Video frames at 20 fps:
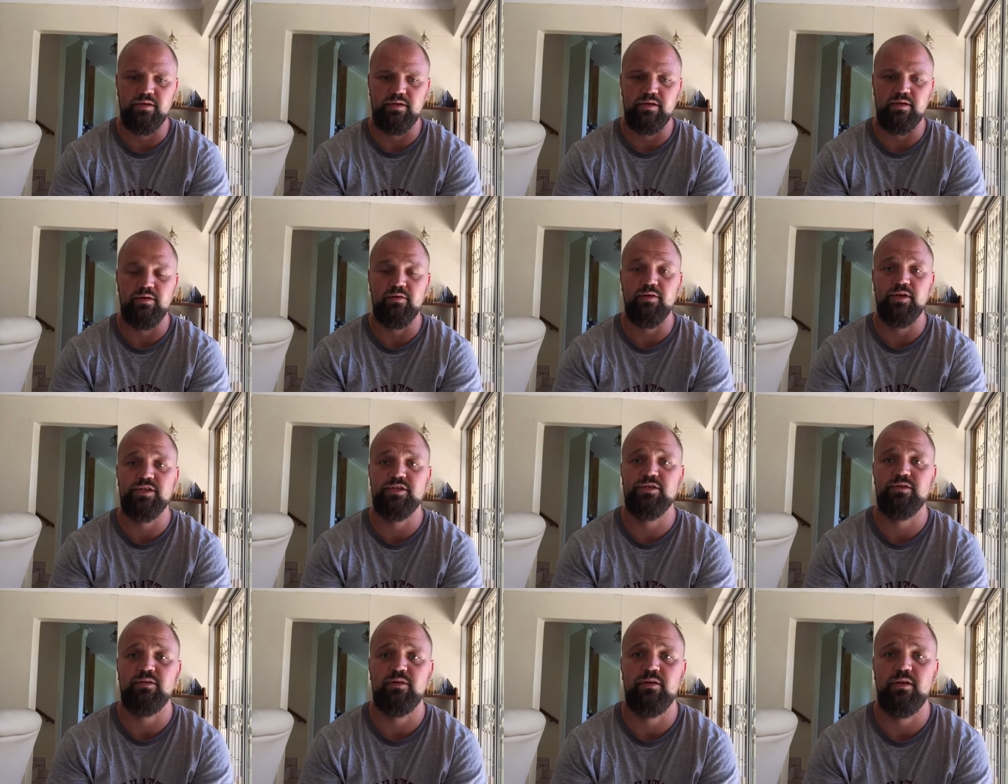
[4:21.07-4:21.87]
an
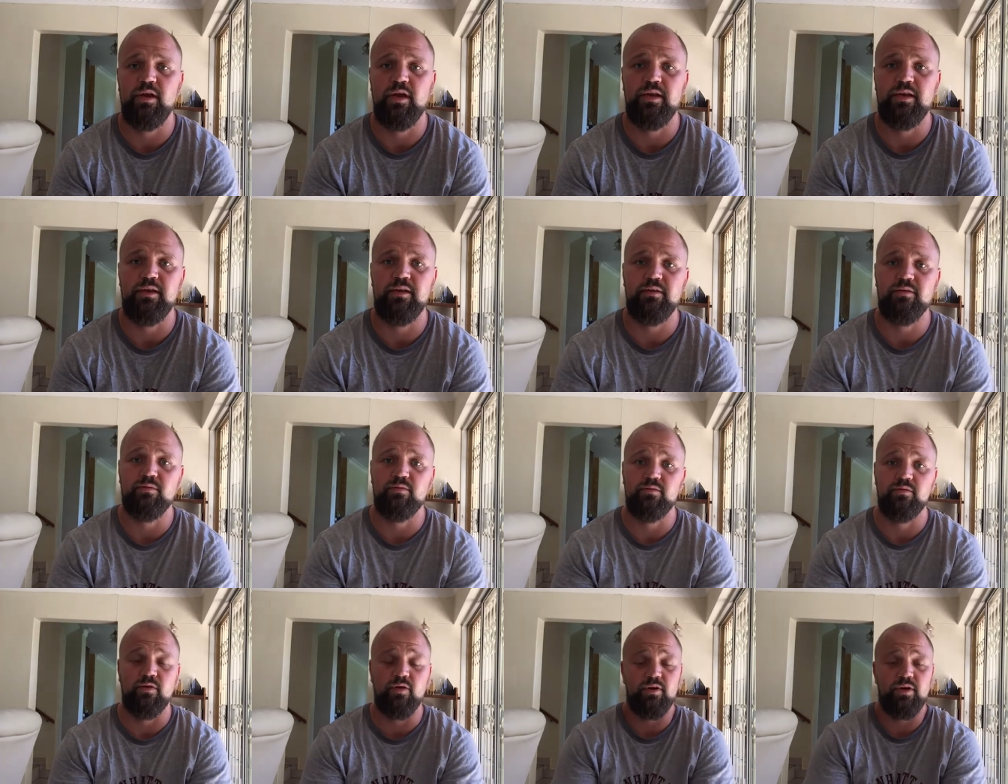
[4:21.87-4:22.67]
original idea
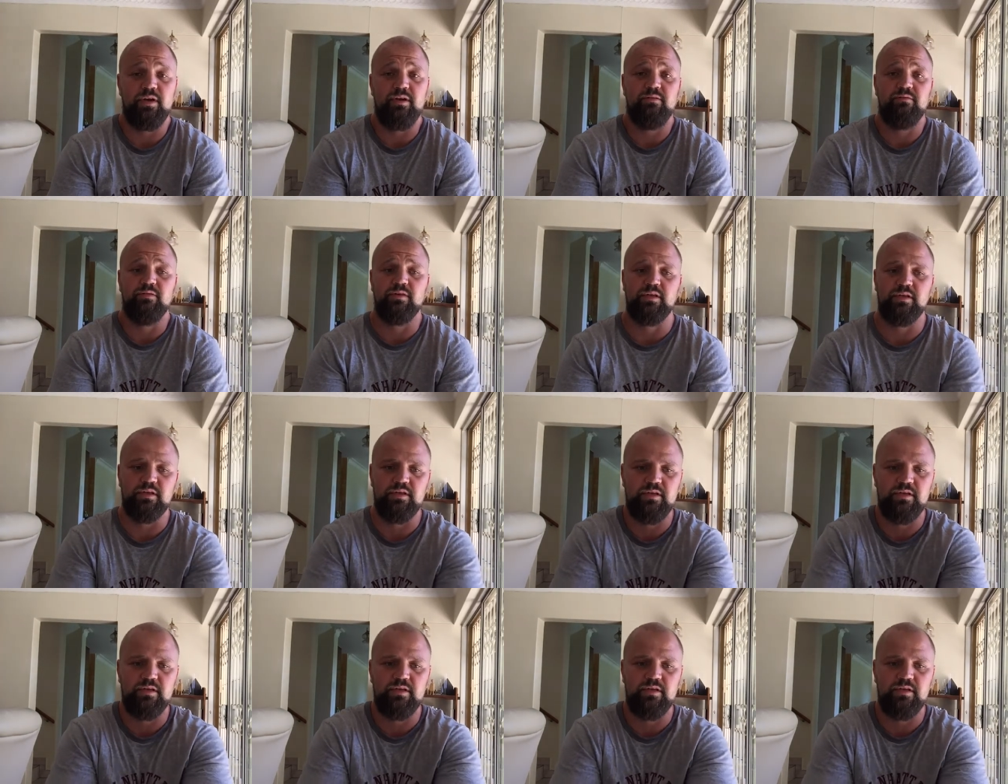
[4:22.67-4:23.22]
or not even.